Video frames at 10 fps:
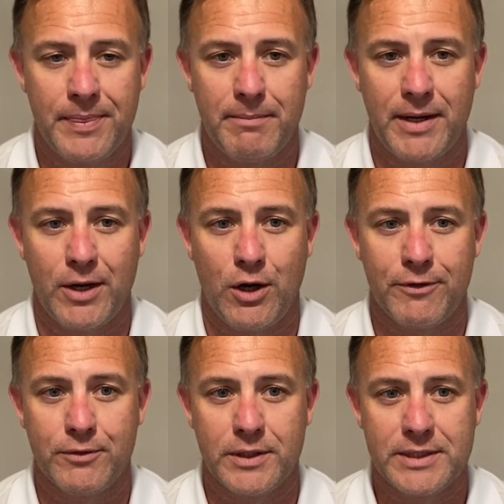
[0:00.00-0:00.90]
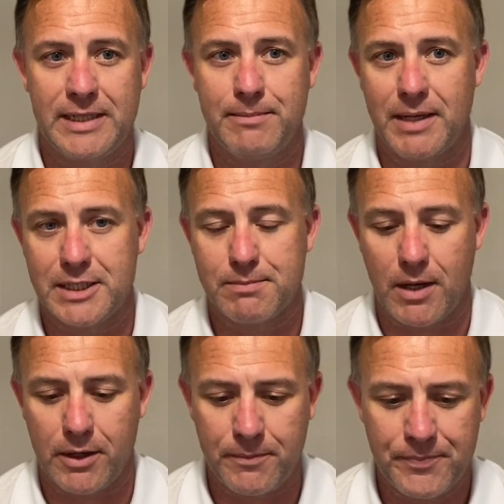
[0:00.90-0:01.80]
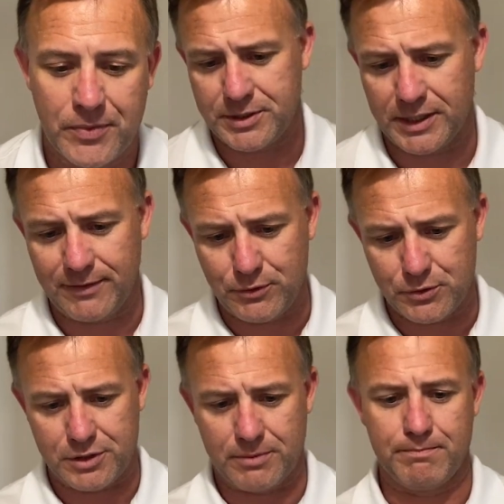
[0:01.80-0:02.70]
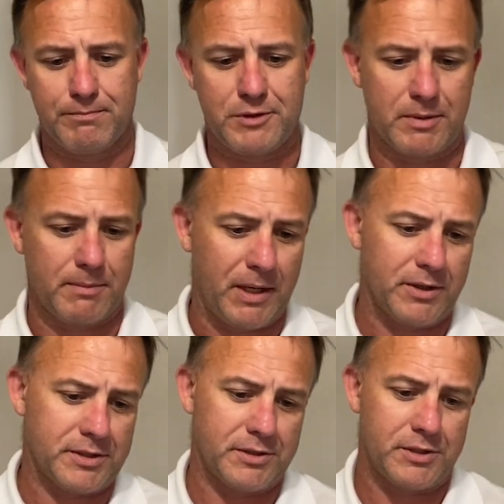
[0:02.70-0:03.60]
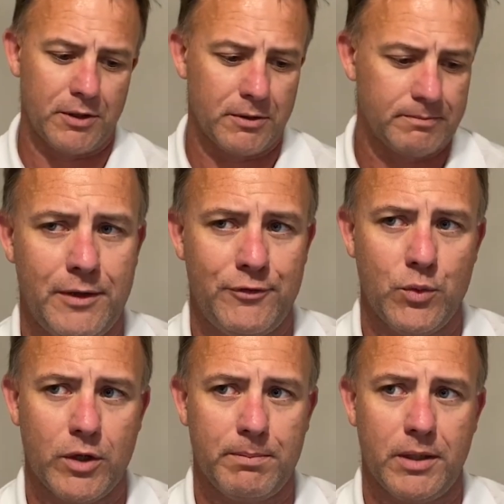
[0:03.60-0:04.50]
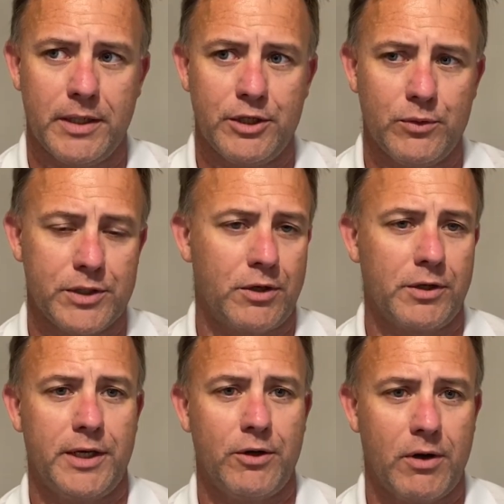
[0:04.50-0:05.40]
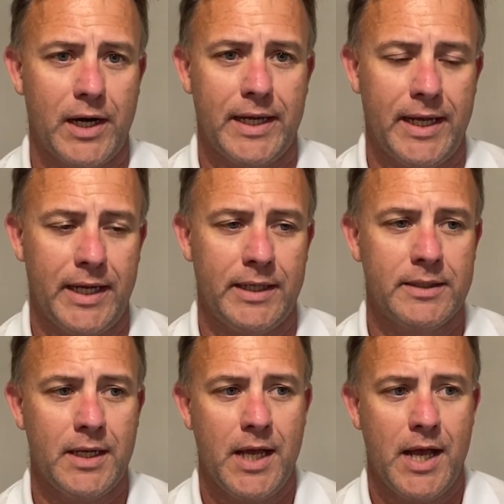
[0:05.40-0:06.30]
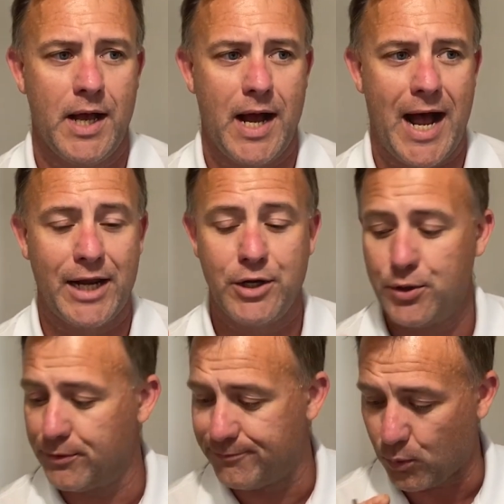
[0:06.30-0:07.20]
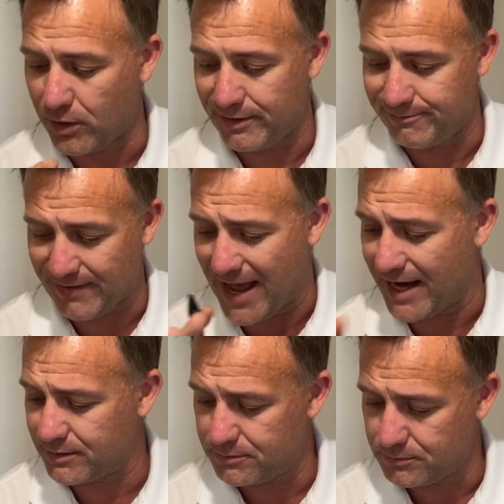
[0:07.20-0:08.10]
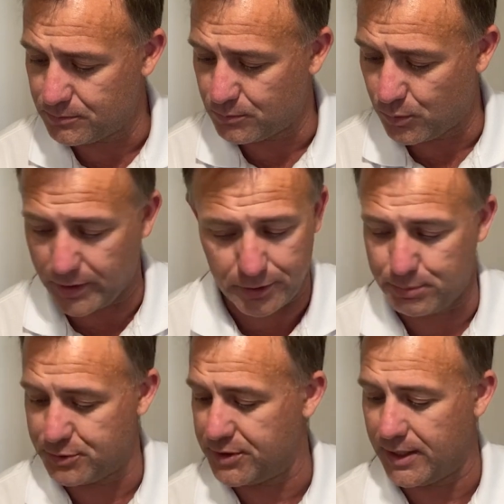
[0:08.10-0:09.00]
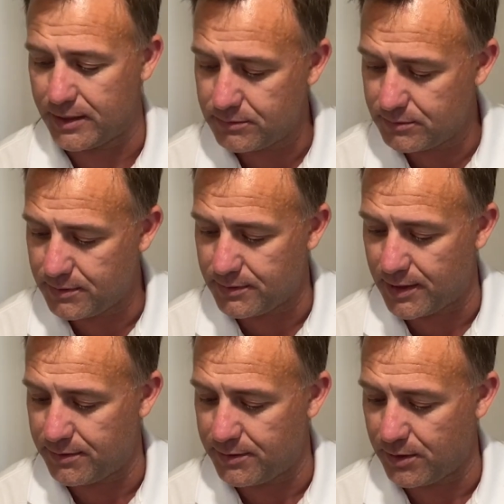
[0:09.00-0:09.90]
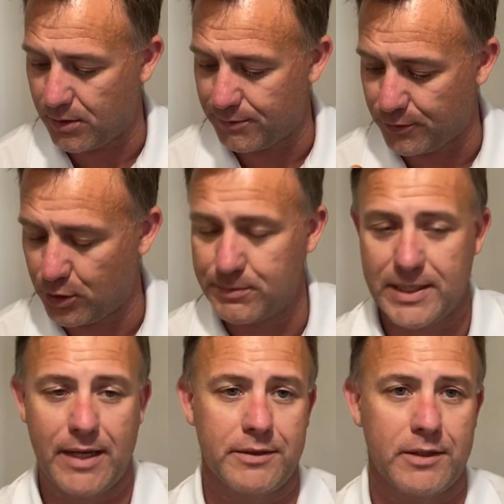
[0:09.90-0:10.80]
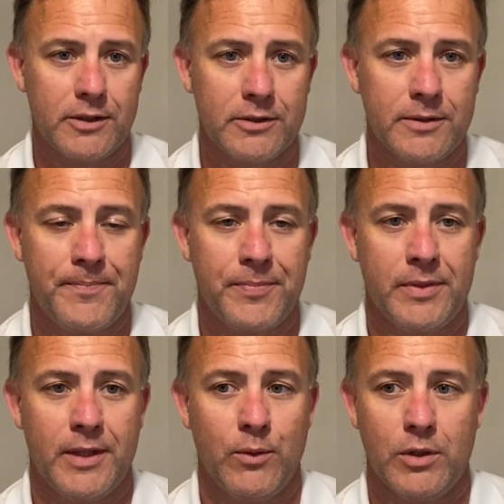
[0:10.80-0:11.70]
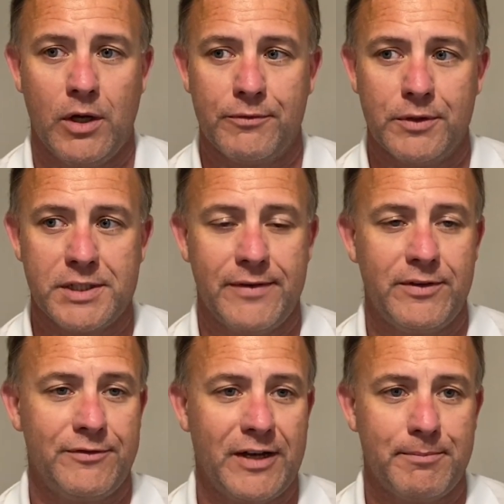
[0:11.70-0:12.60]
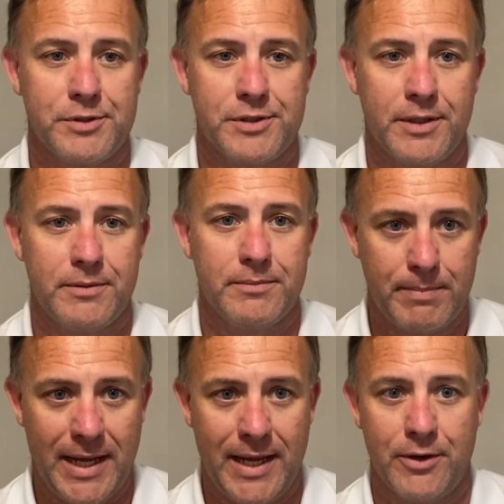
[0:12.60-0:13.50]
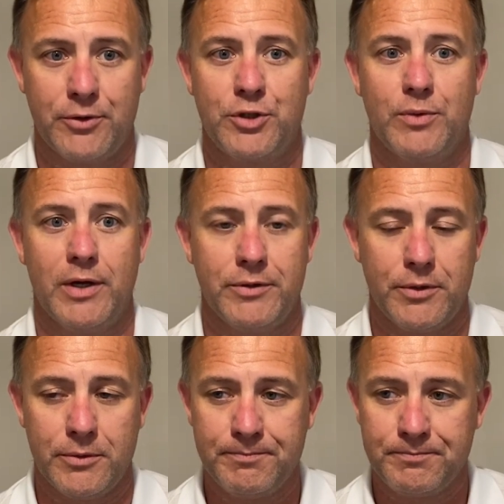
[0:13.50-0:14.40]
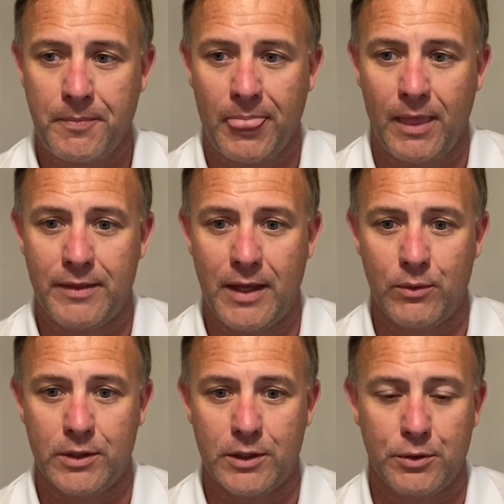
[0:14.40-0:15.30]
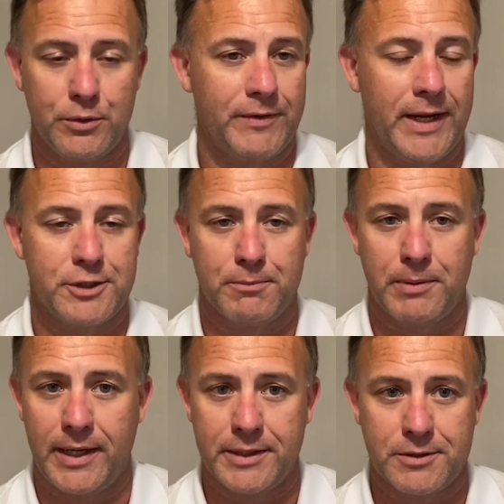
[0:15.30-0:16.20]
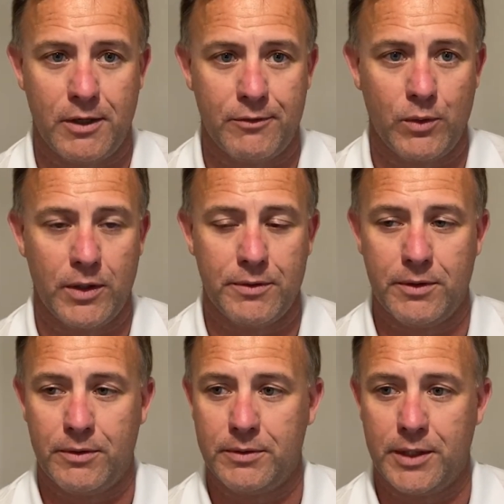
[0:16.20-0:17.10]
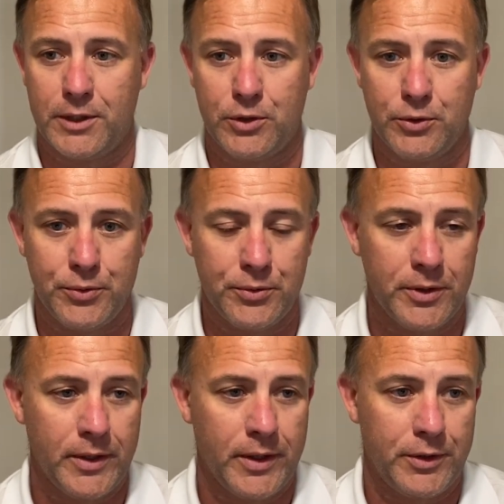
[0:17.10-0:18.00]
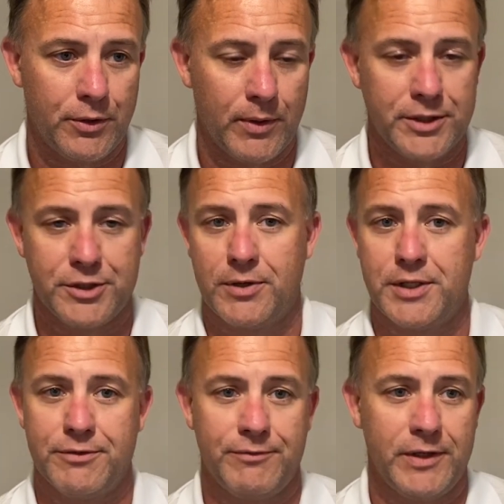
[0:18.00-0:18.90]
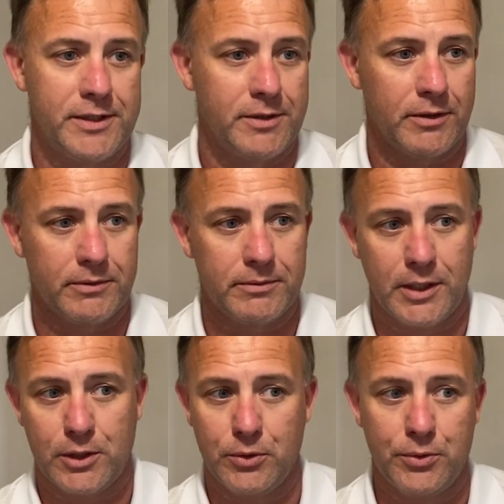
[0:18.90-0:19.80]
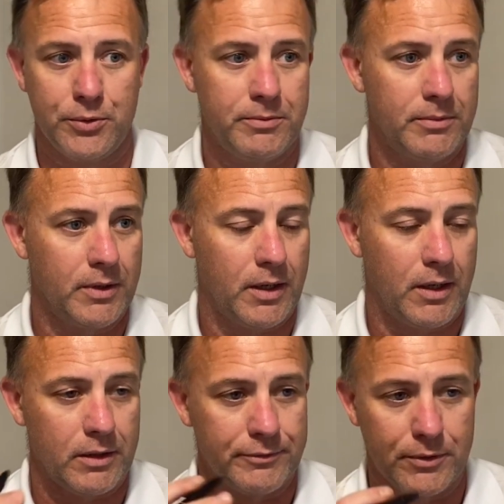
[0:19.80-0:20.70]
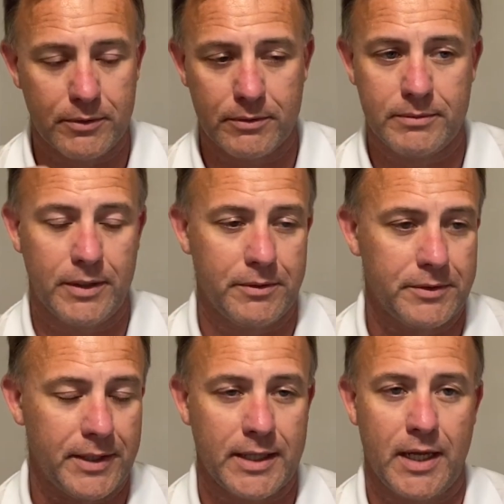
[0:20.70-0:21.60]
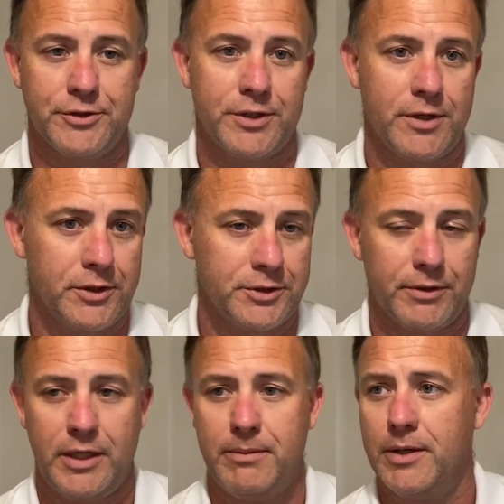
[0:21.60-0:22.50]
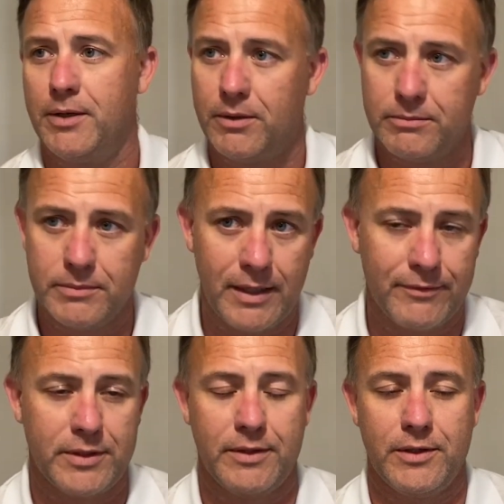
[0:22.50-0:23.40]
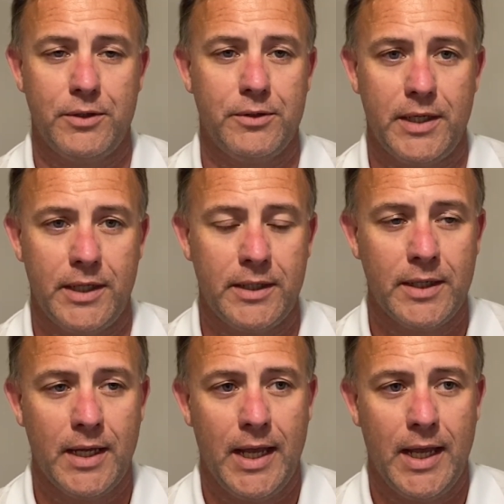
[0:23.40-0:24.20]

that may offer a team-based model? To give you some comparisons here, if you want to plug into a turnkey RIA, I know for a fact, 100%, that there are firms out there that will offer a 75% payout on your revenue, that will include financial planning software, they'll include your registration fees, they'll include all of your technology costs, your email, everything that you need.